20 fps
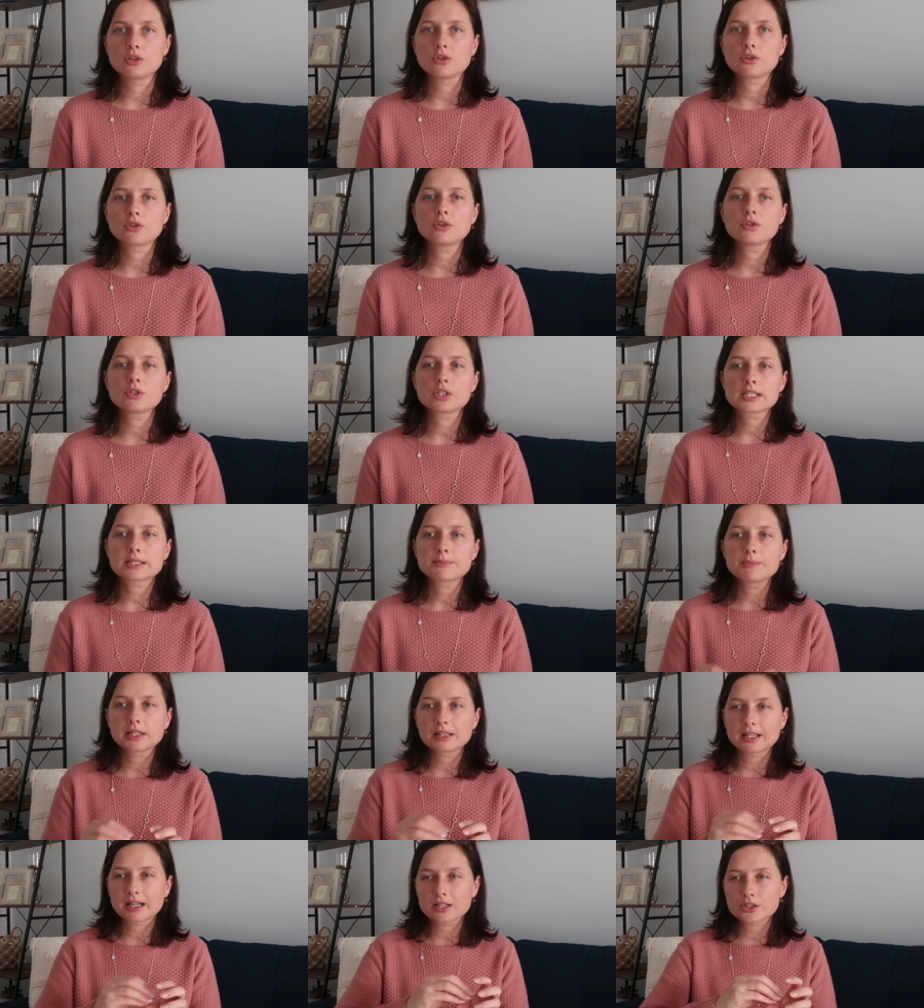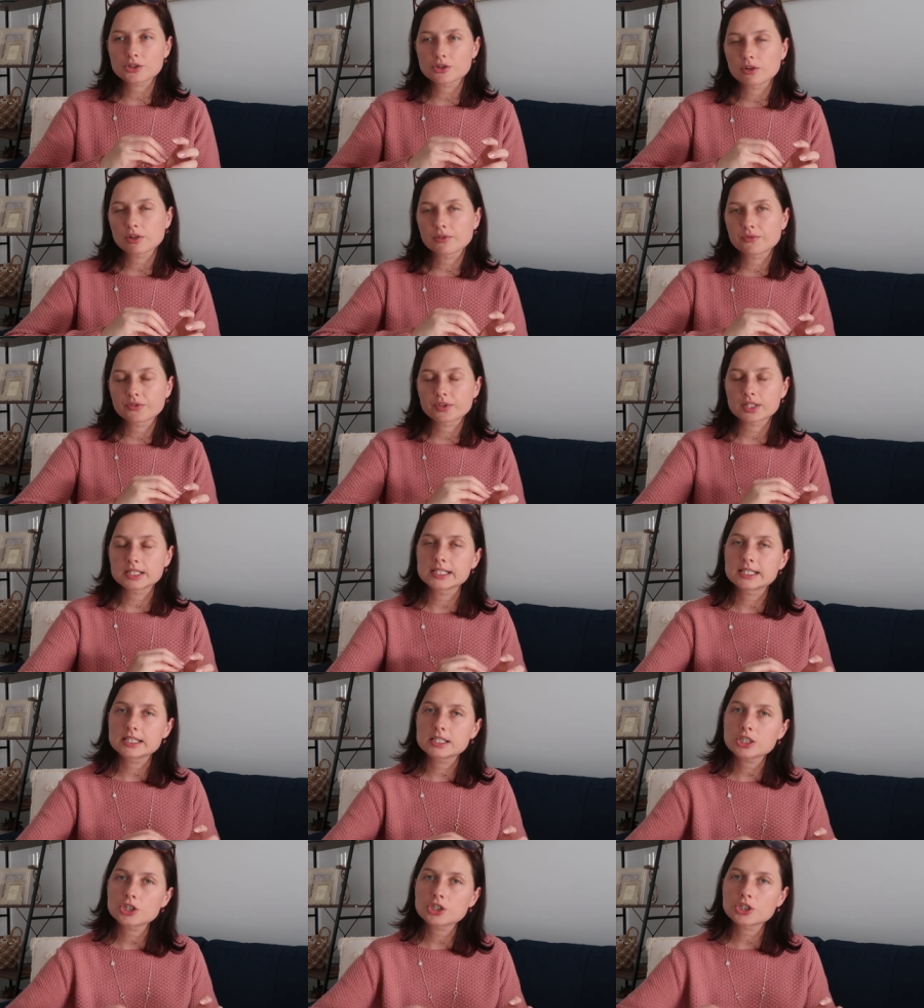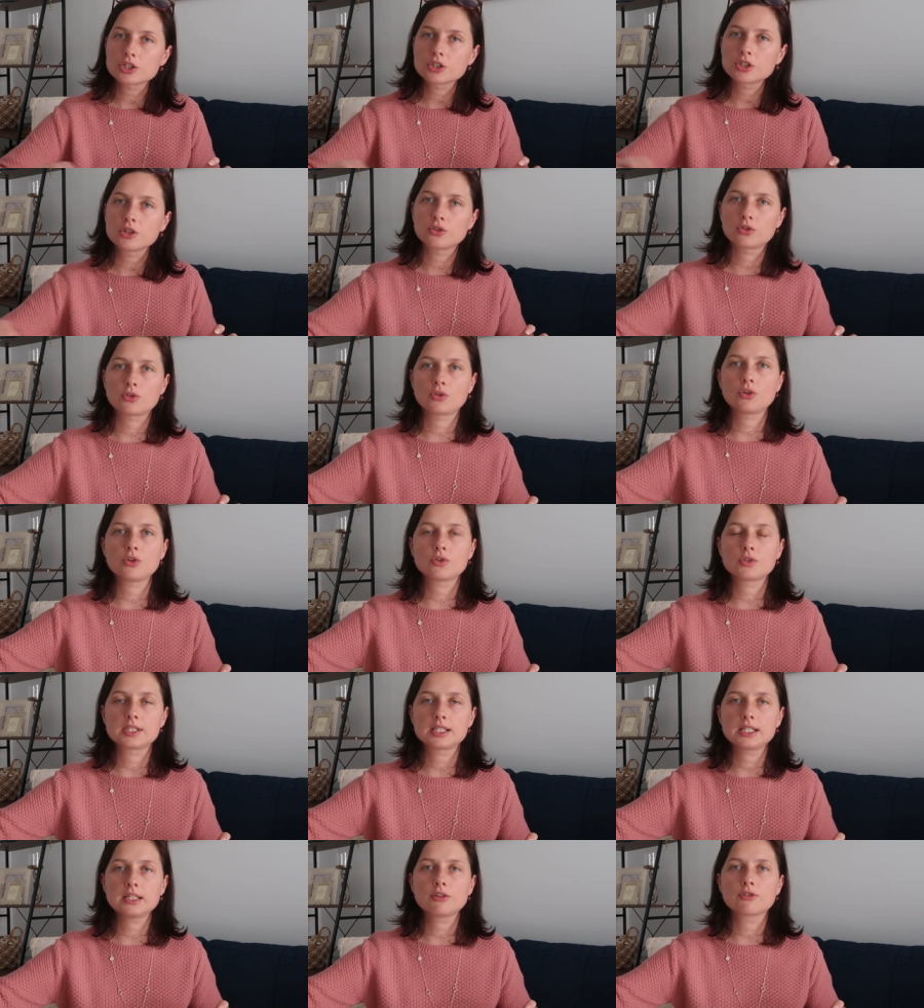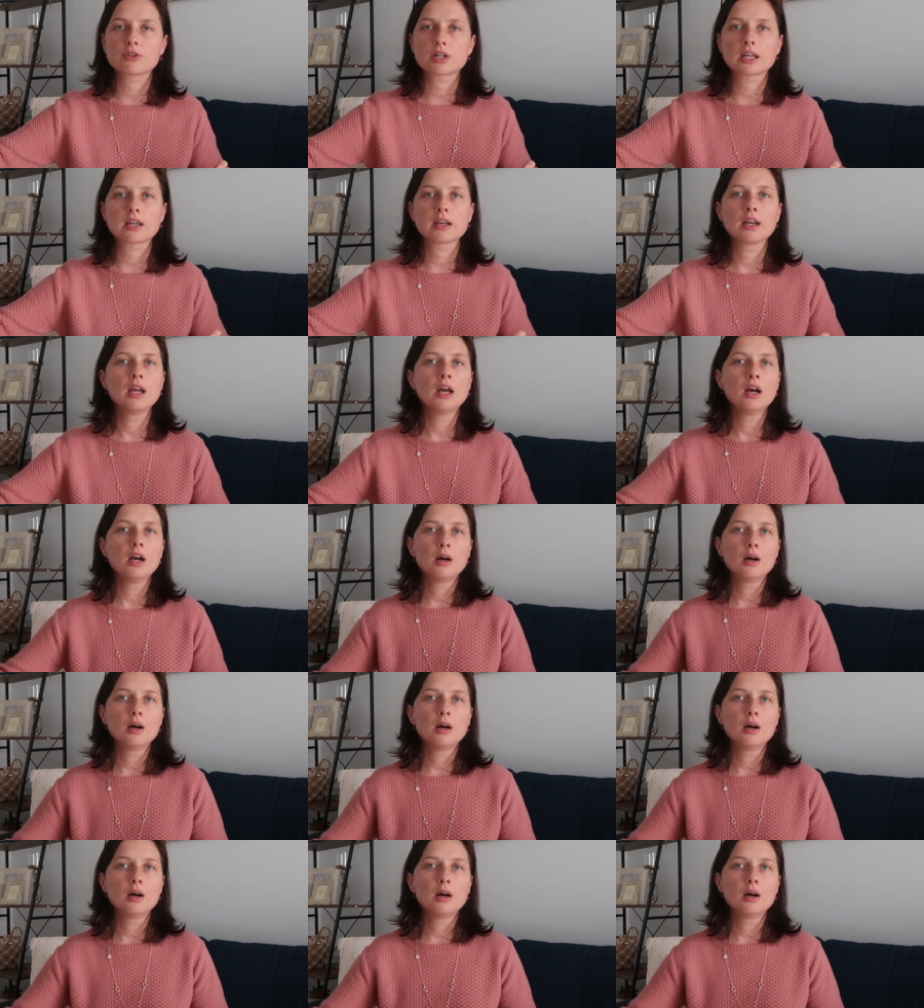You know, you've just been like a sort of transitioning through your degree,